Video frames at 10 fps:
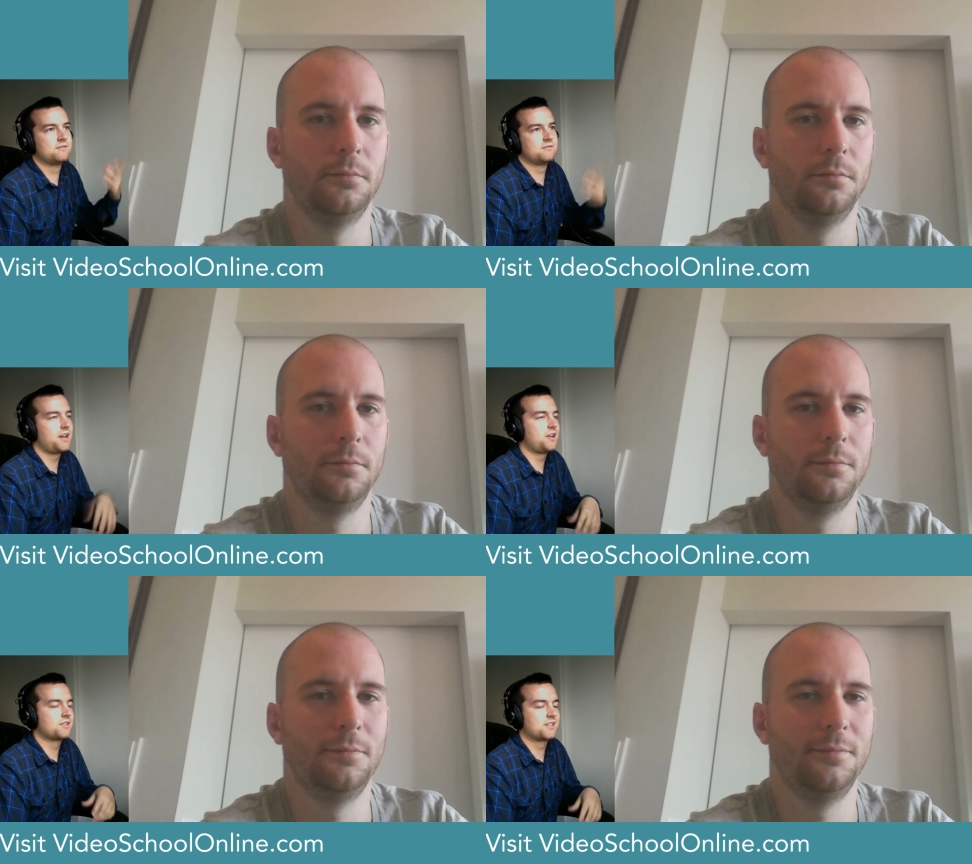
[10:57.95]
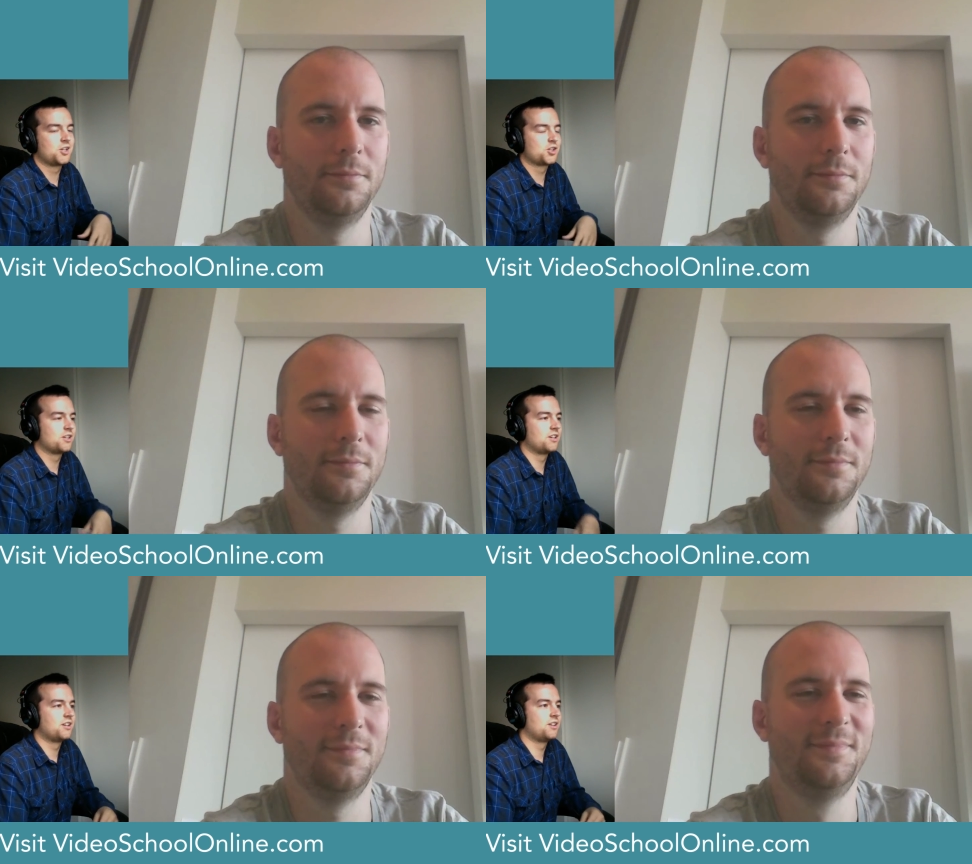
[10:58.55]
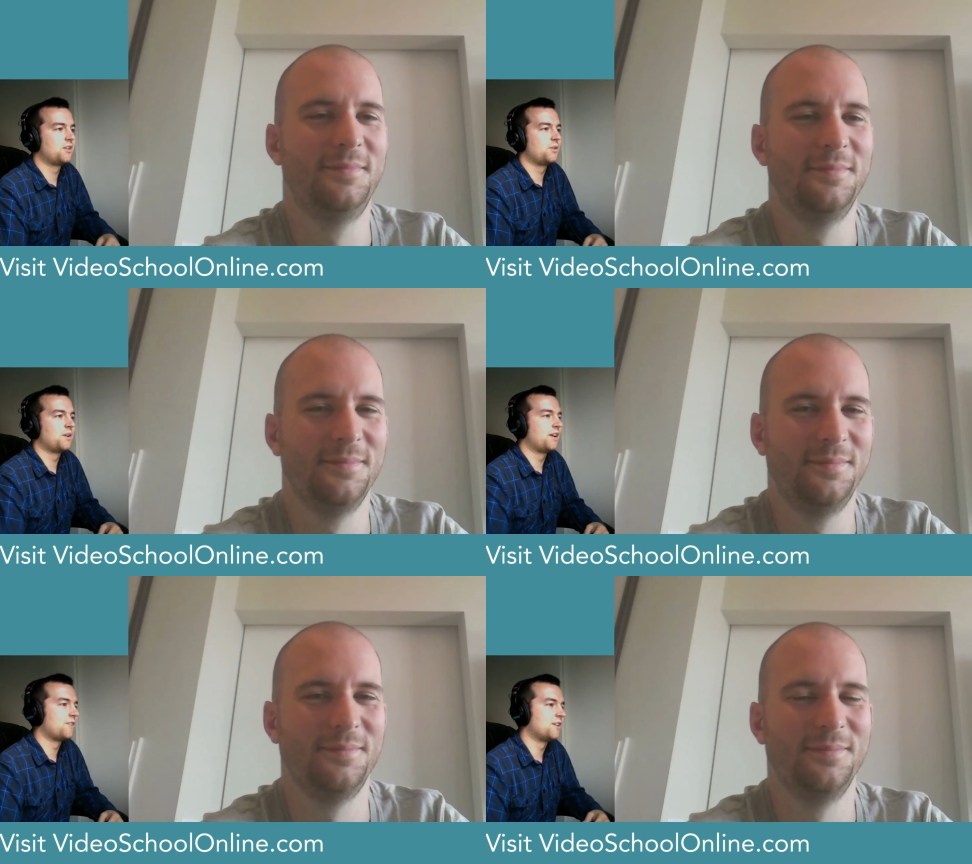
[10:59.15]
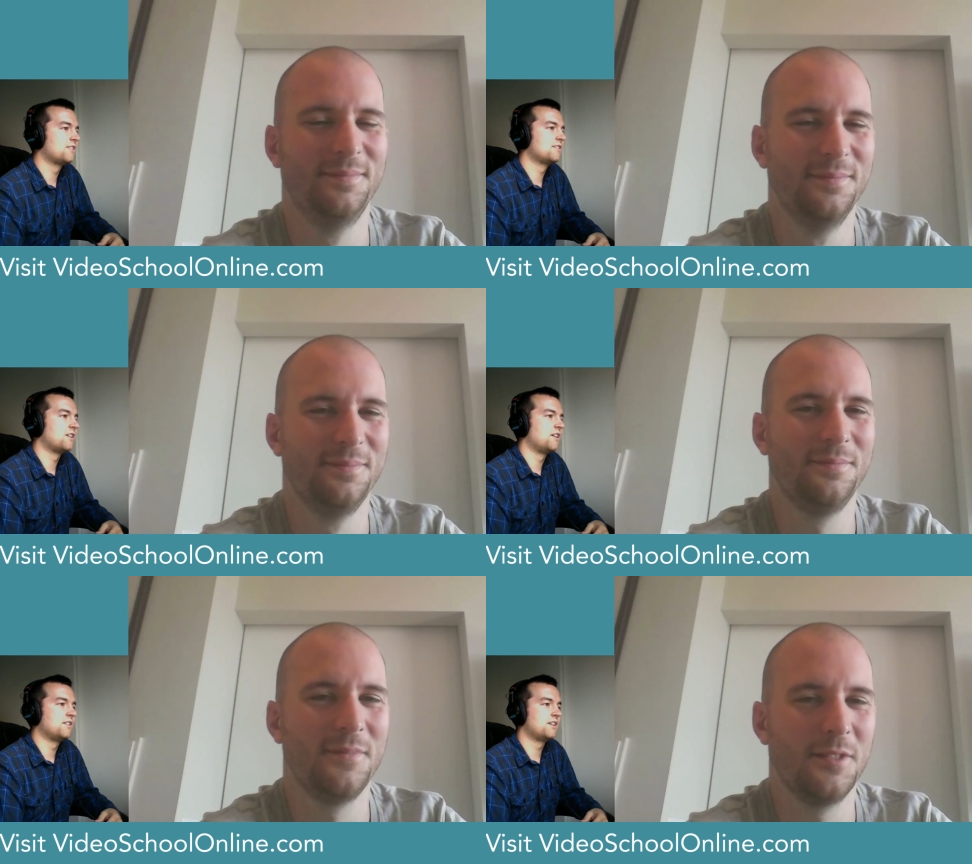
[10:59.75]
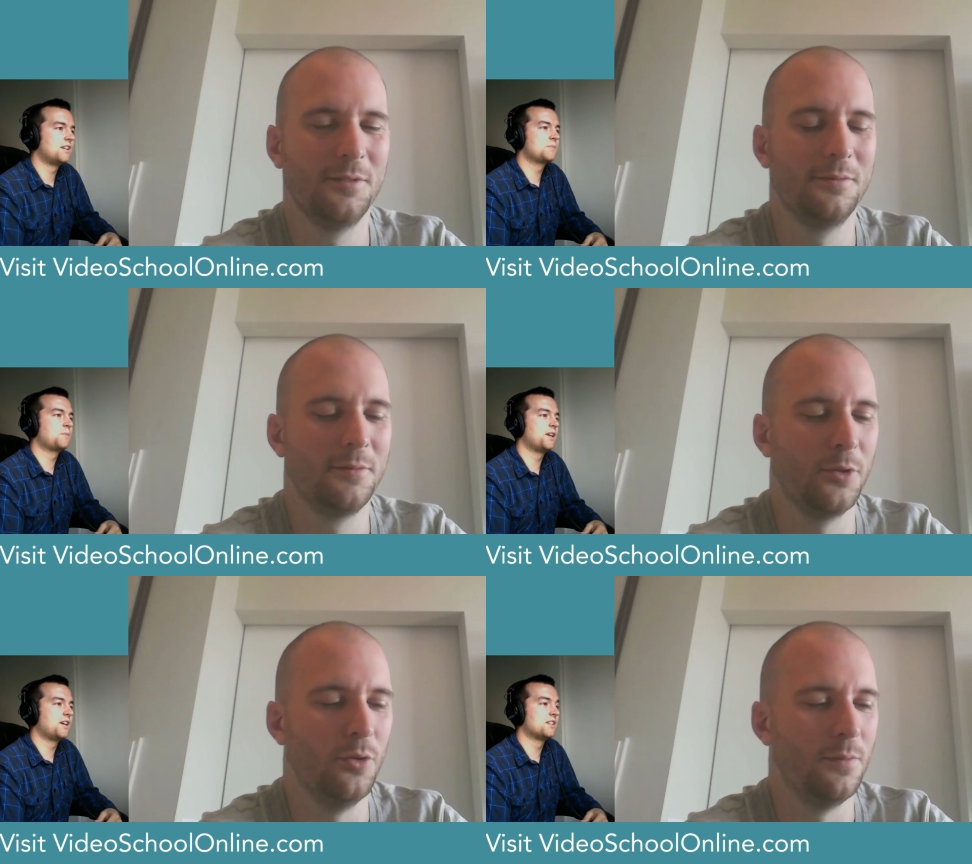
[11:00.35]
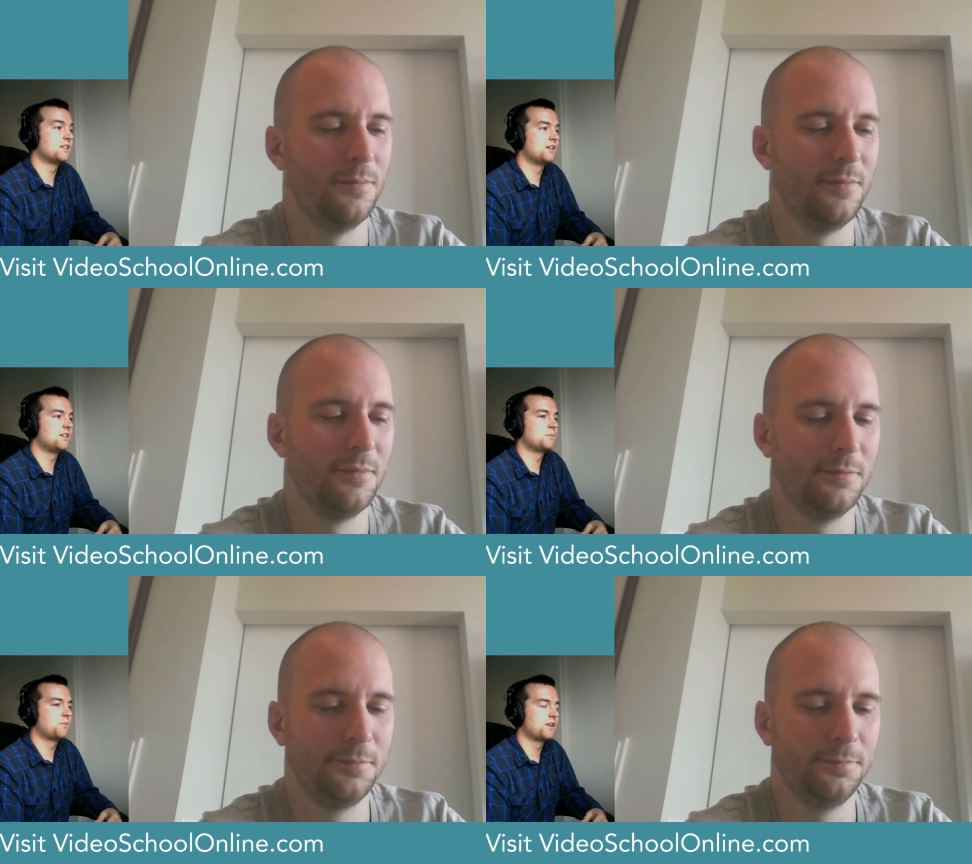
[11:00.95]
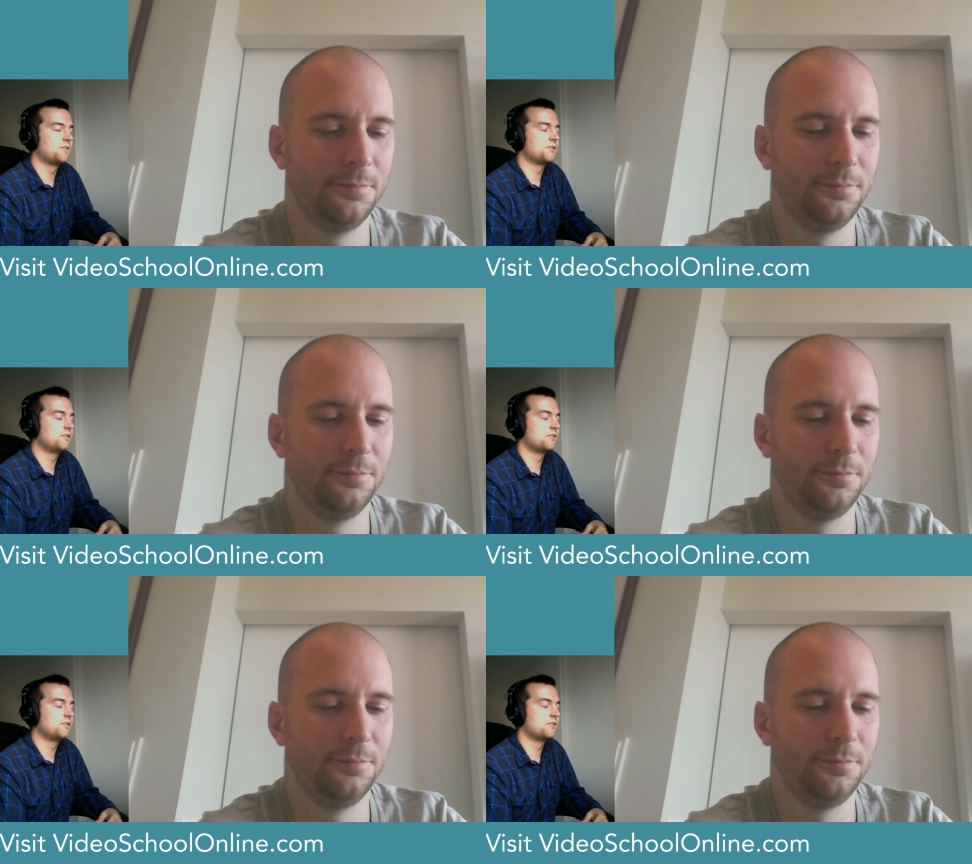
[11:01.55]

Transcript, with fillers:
Speaker 1: radio station or whatever so it's pretty it's a, it's a pretty cool